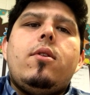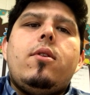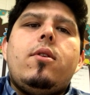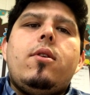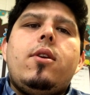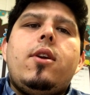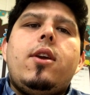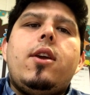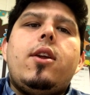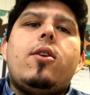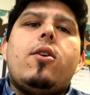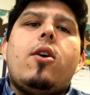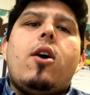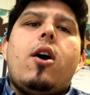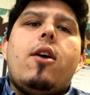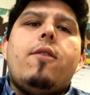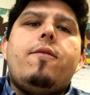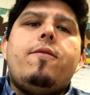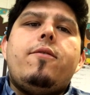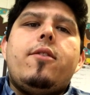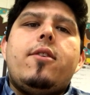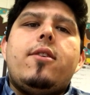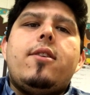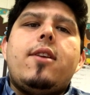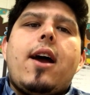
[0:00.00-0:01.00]
get
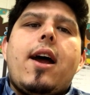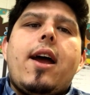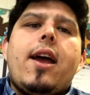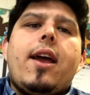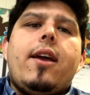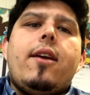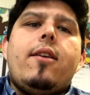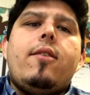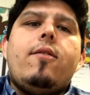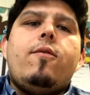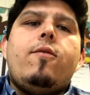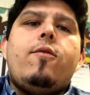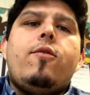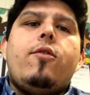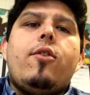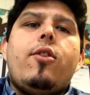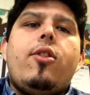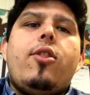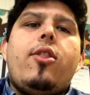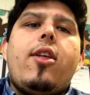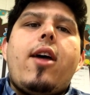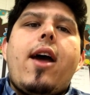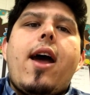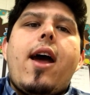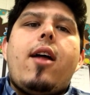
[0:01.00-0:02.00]
off the diet for
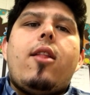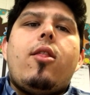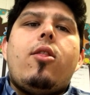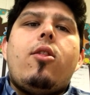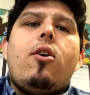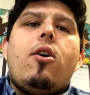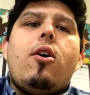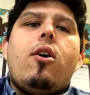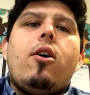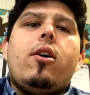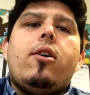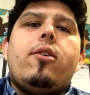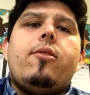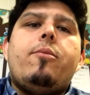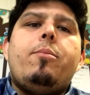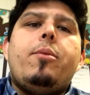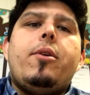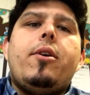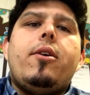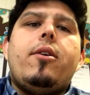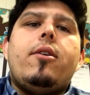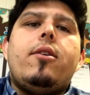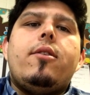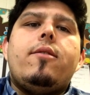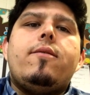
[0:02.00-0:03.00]
that long a
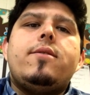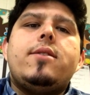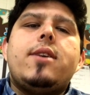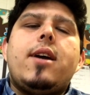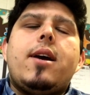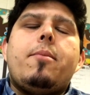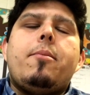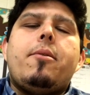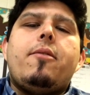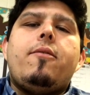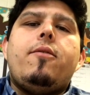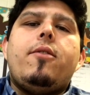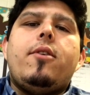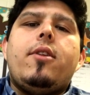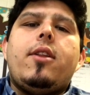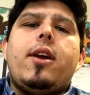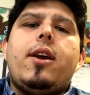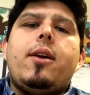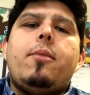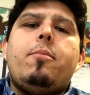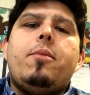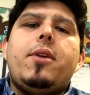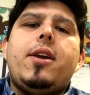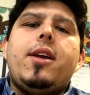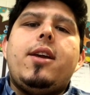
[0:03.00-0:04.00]
period of time. I feel
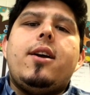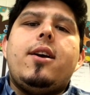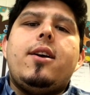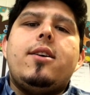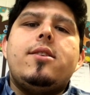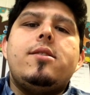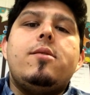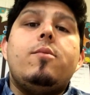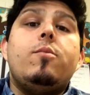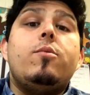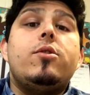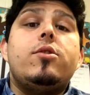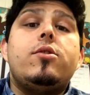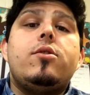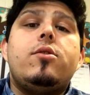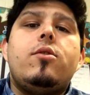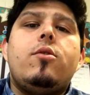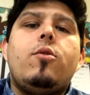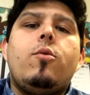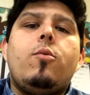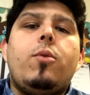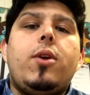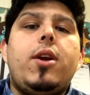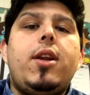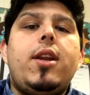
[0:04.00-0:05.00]
like because it was
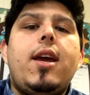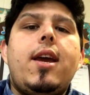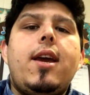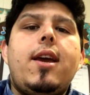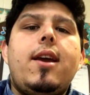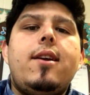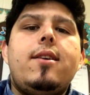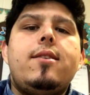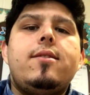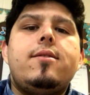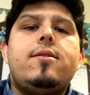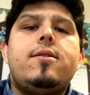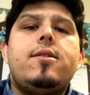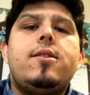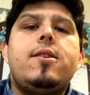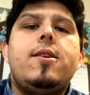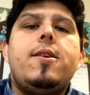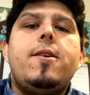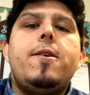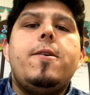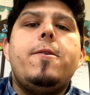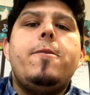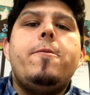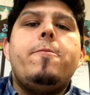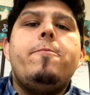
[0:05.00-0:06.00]
3 days
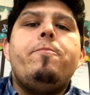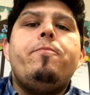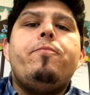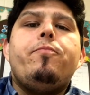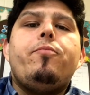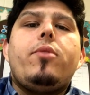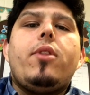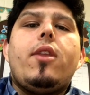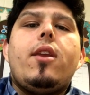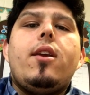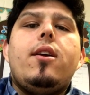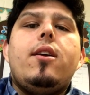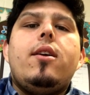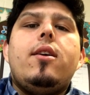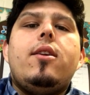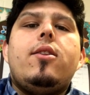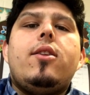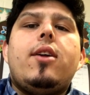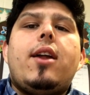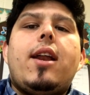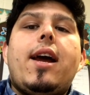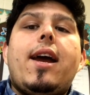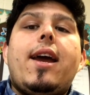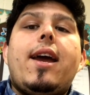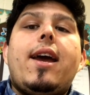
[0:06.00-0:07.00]

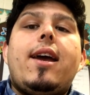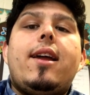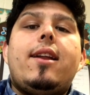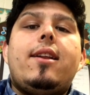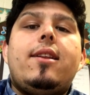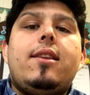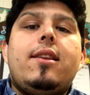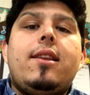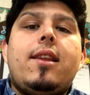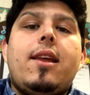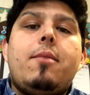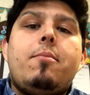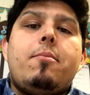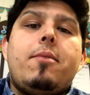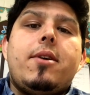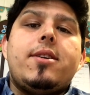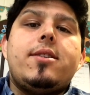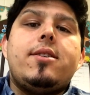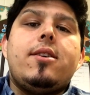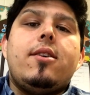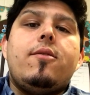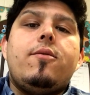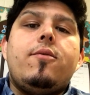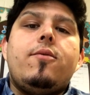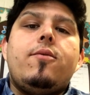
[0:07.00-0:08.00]
that I had let
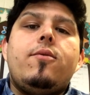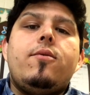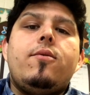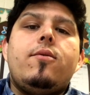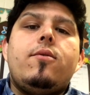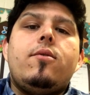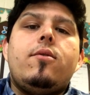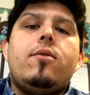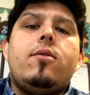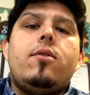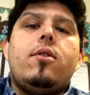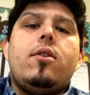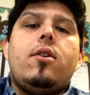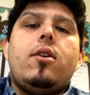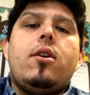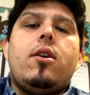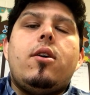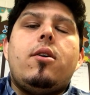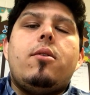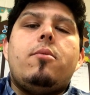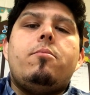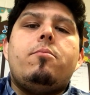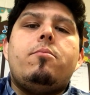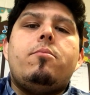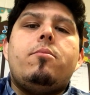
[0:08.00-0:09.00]
myself
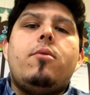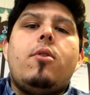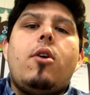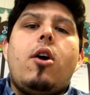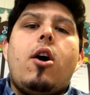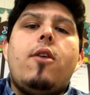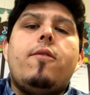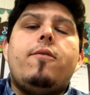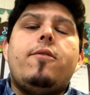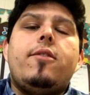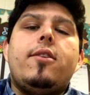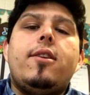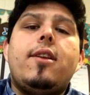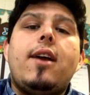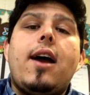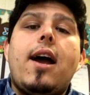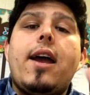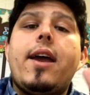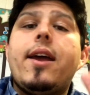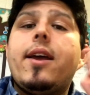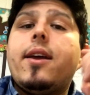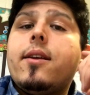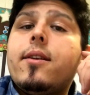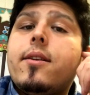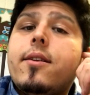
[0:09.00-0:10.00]
off the
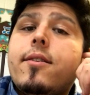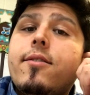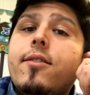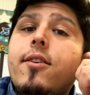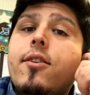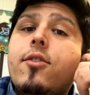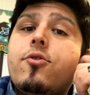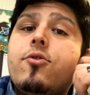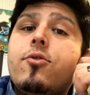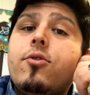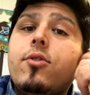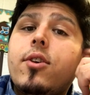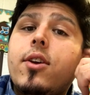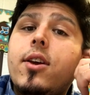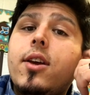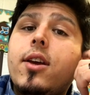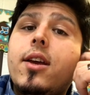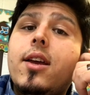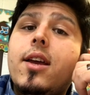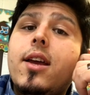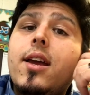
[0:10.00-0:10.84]
diet, essentially,